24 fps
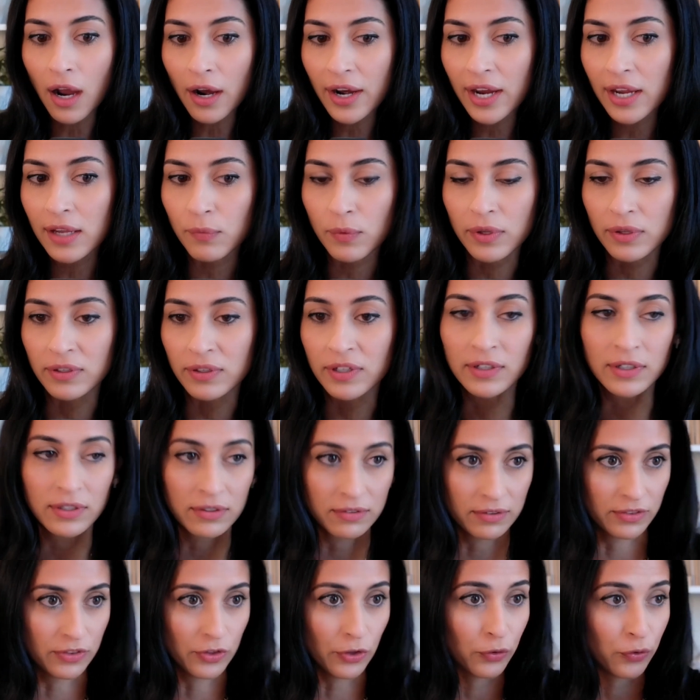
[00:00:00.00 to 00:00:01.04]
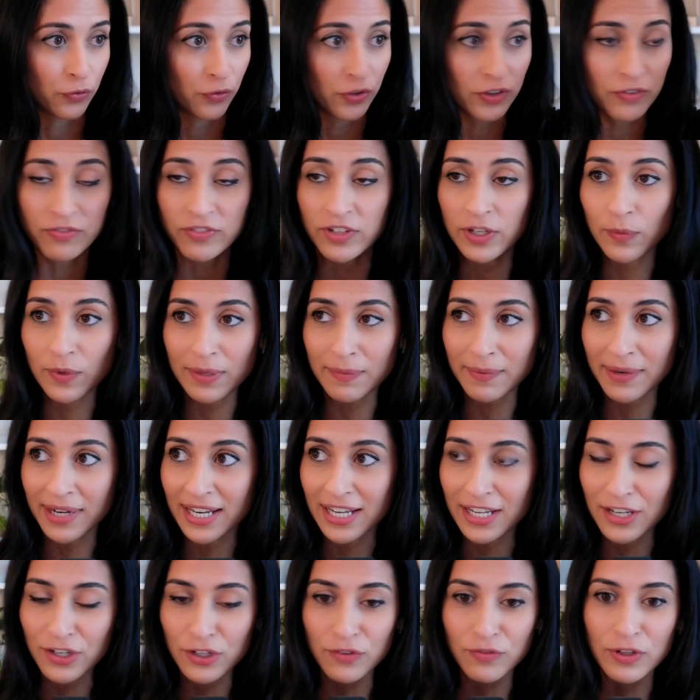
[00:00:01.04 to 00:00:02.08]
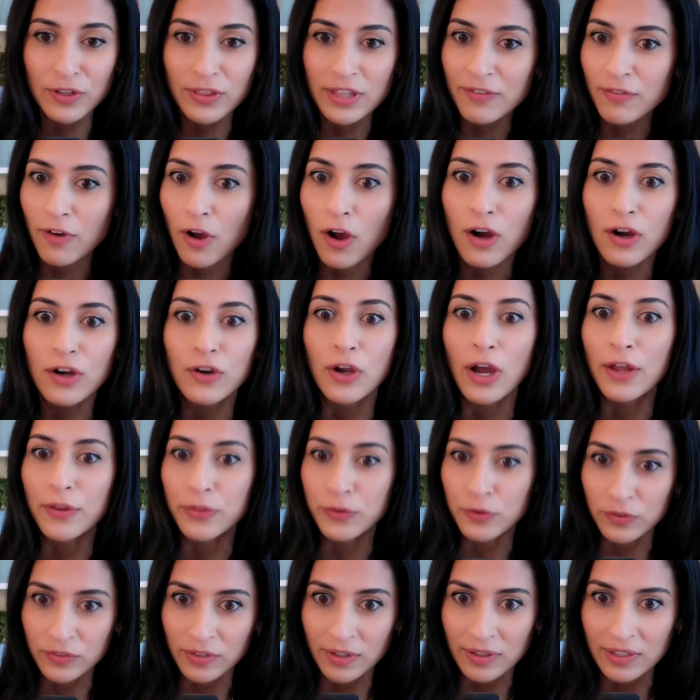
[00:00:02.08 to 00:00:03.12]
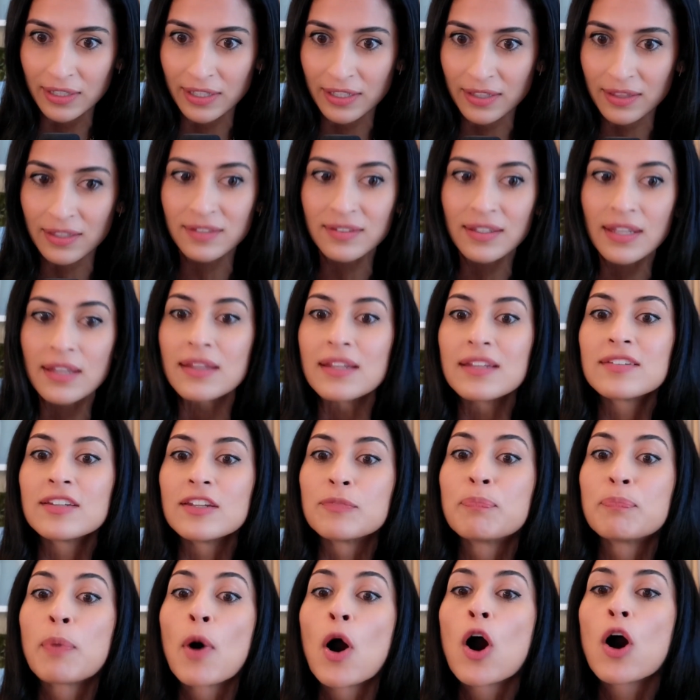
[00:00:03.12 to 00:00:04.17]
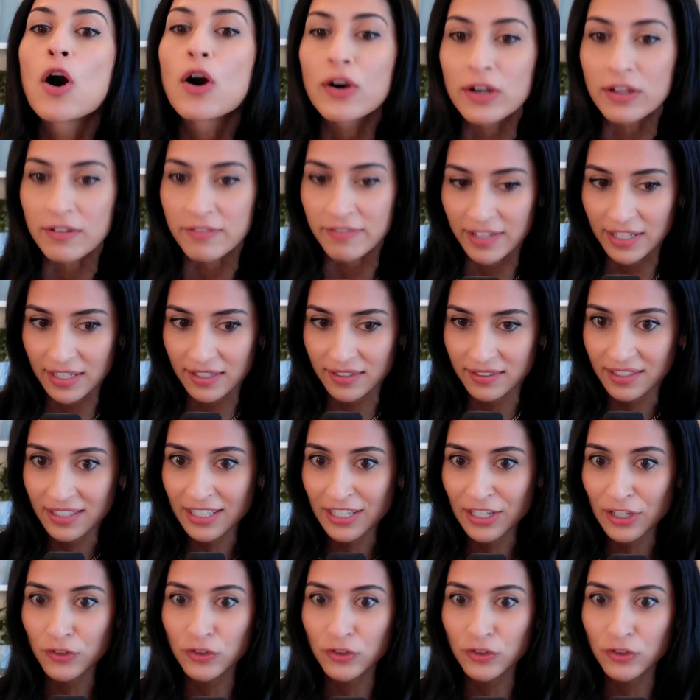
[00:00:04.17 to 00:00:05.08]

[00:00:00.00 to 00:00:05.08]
all right, well, those 50 women I interviewed, they've all gone through something like this, and this is part of it.